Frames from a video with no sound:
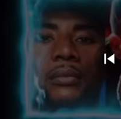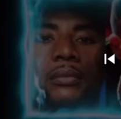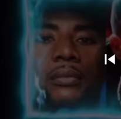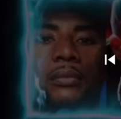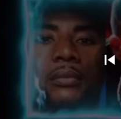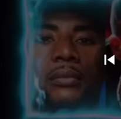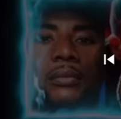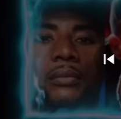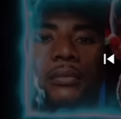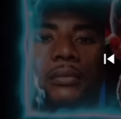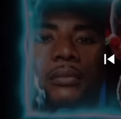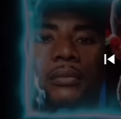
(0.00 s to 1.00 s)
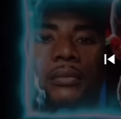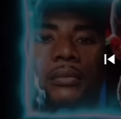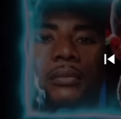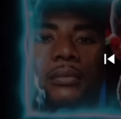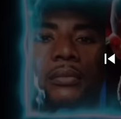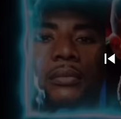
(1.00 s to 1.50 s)

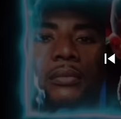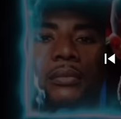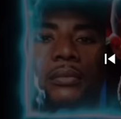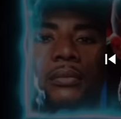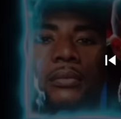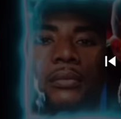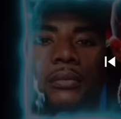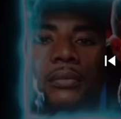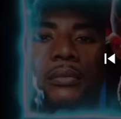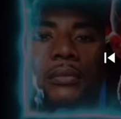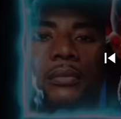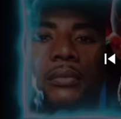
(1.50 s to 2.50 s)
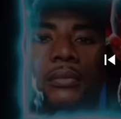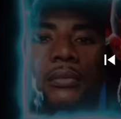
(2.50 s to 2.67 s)
The person shown says nothing.